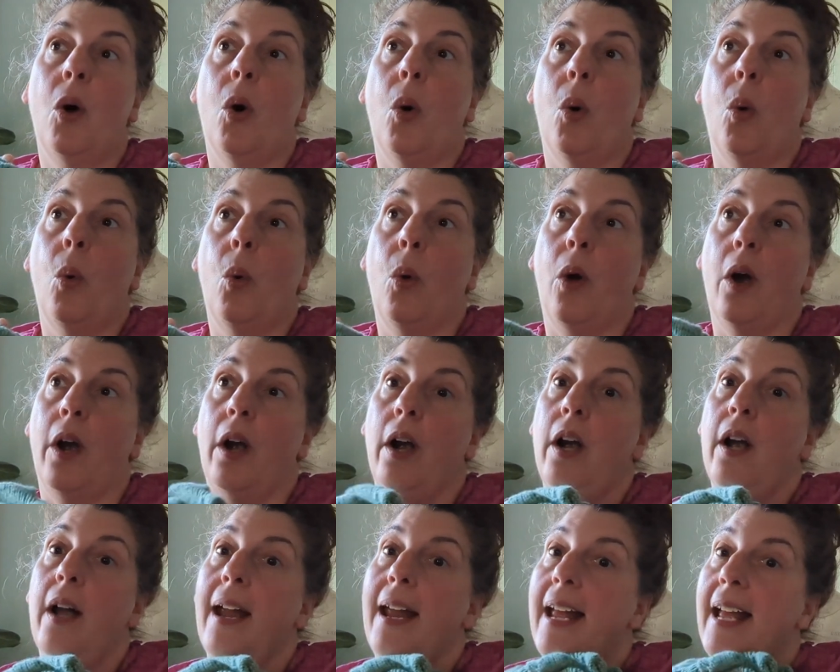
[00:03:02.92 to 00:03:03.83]

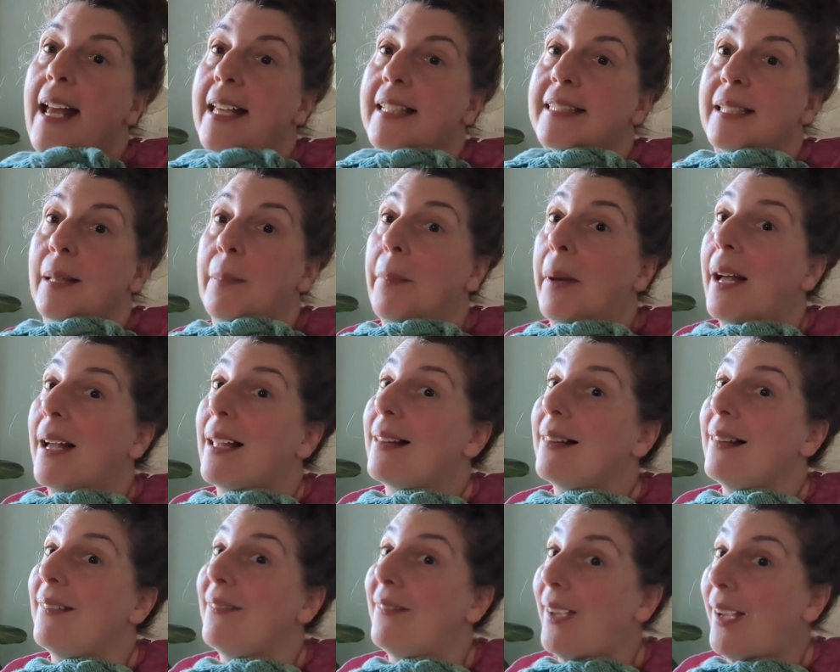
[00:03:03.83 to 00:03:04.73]
or as a
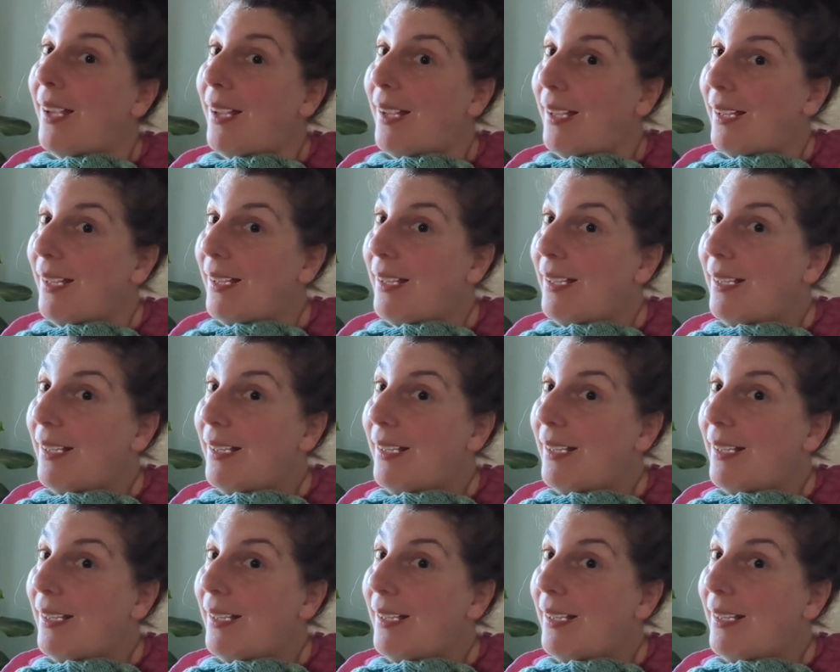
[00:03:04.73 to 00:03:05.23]
baklava.